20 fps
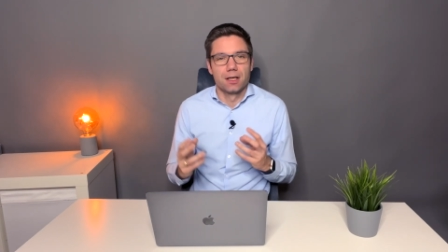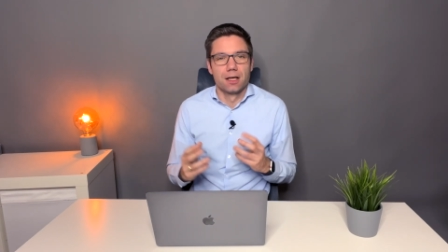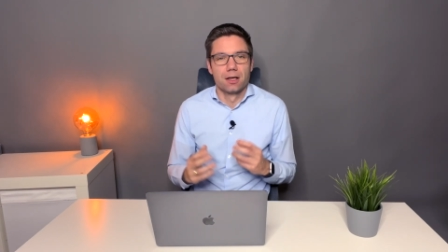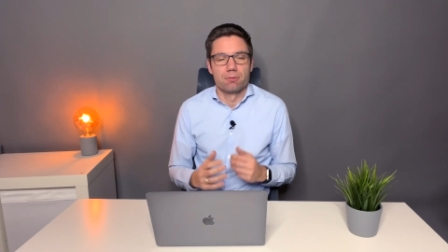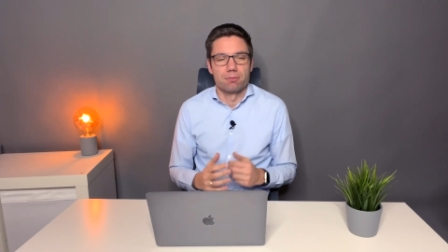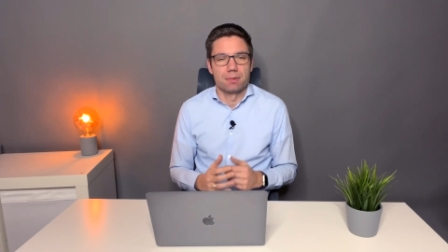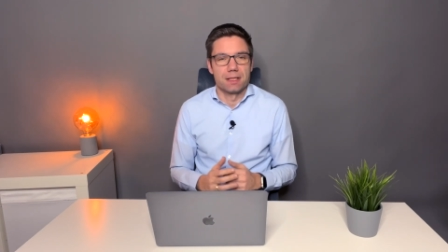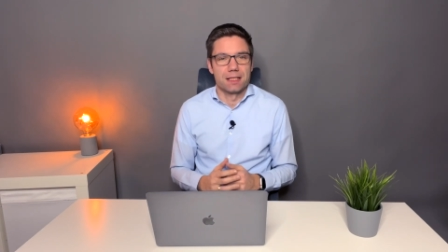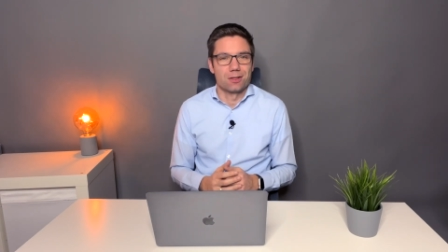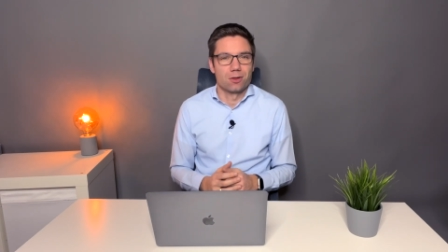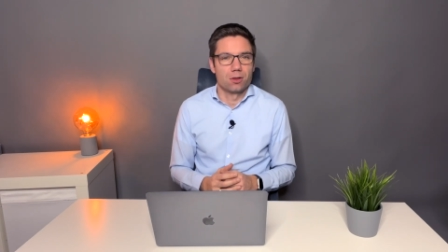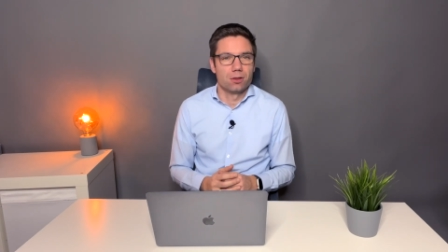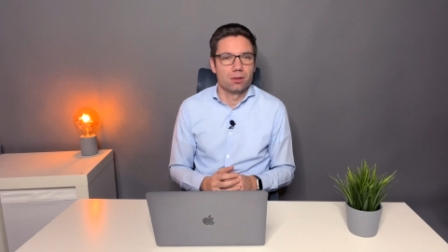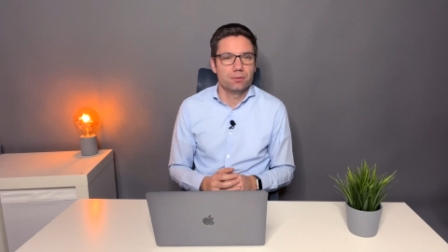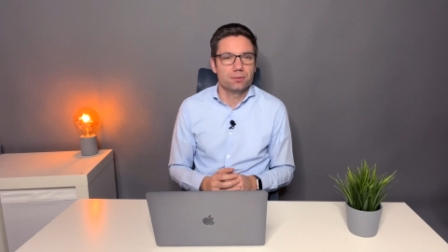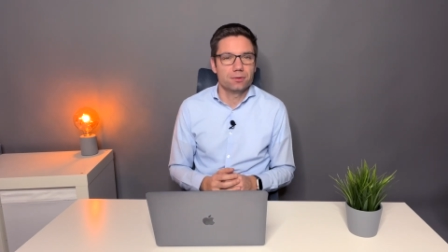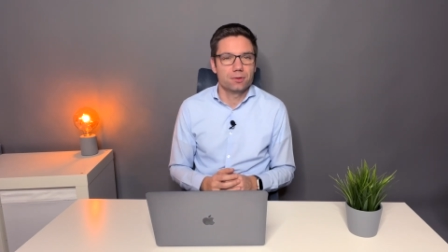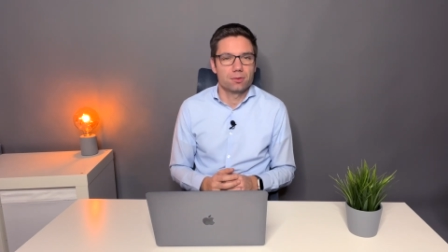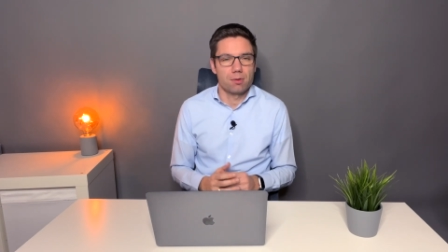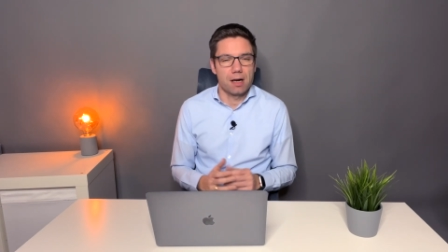
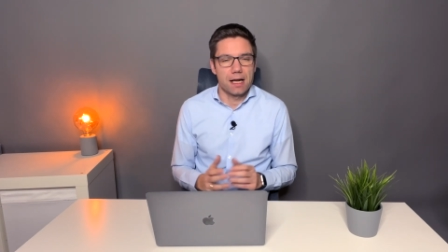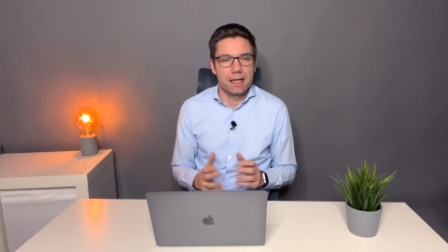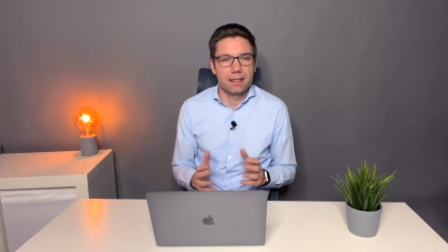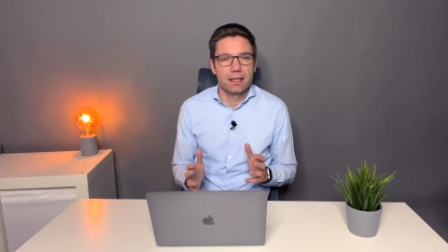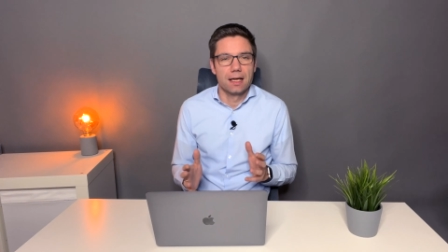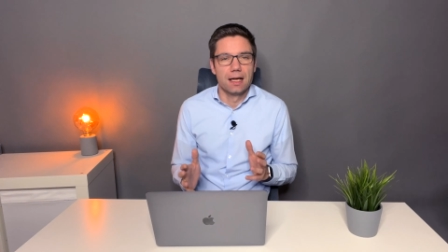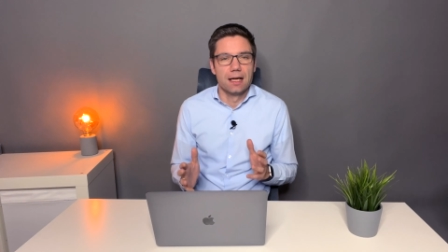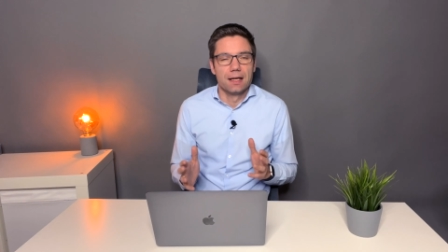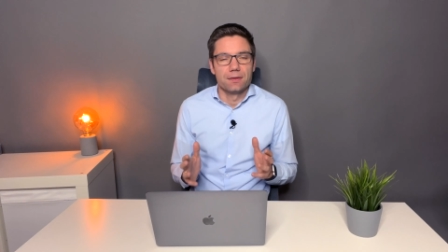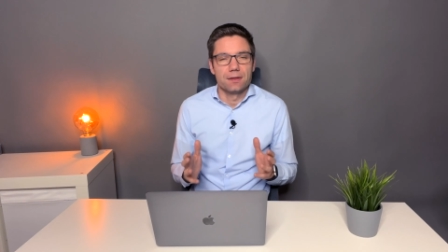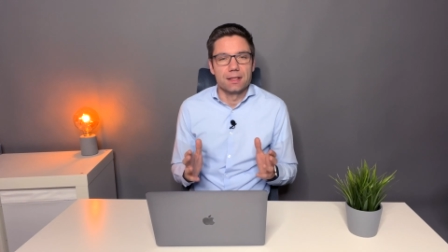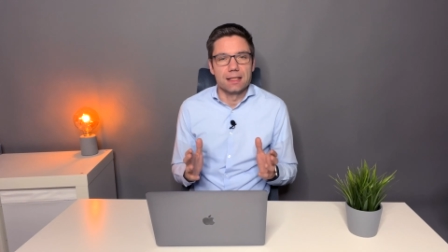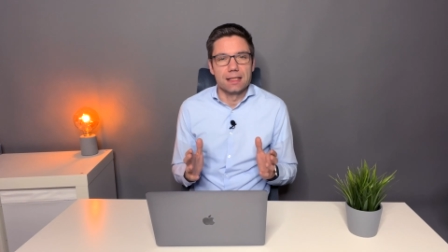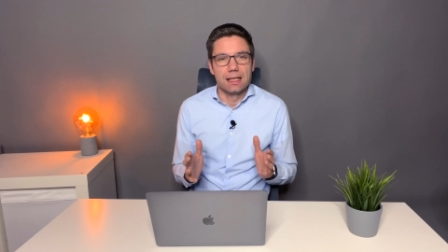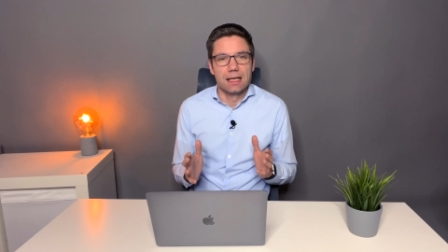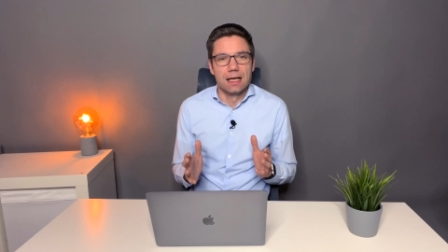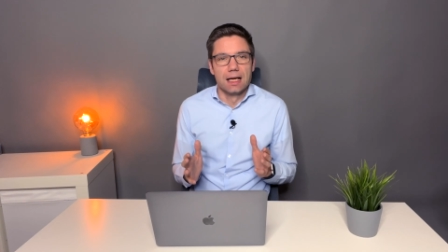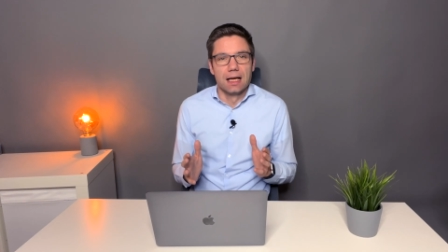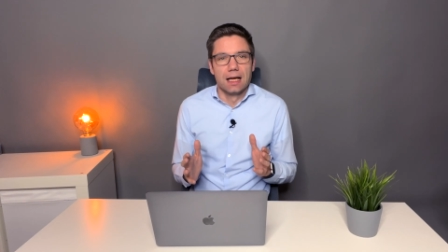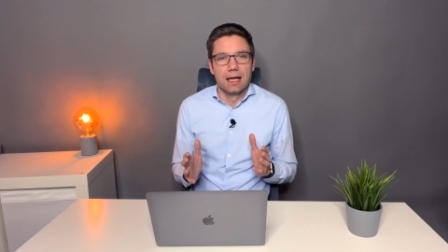resolved, right? The,
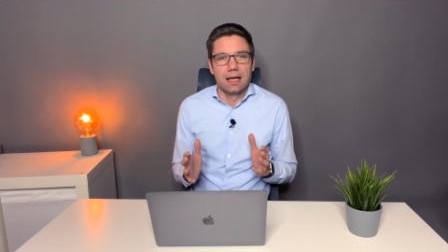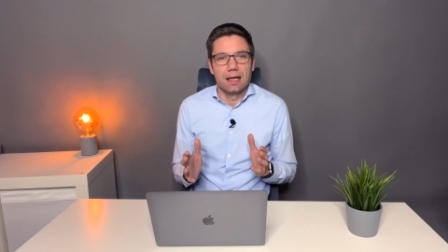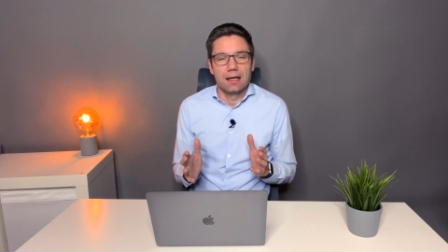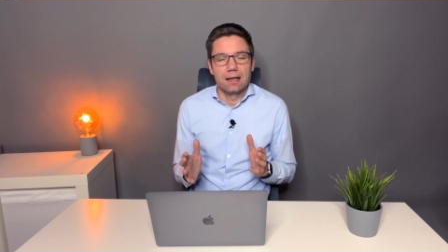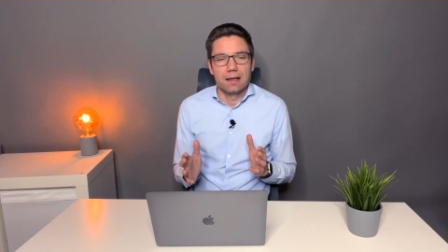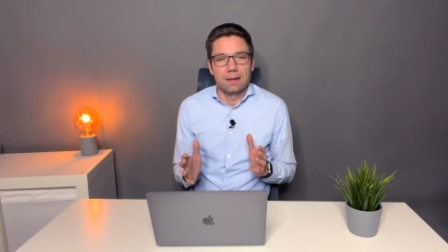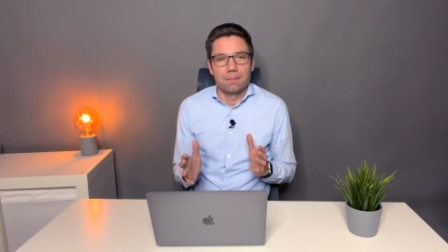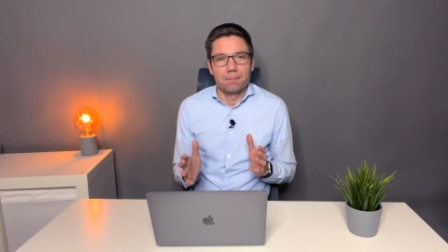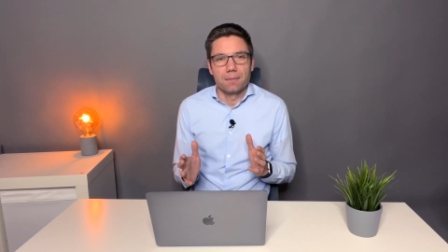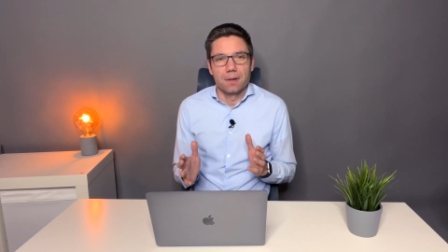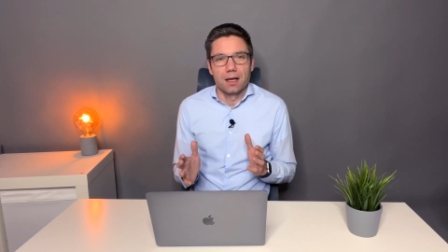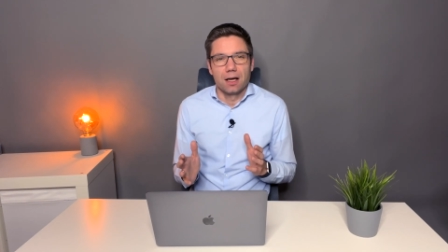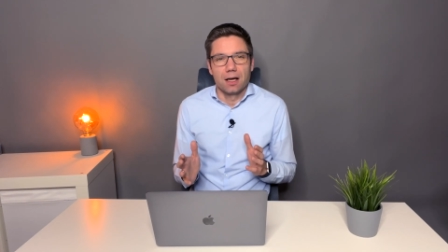oh,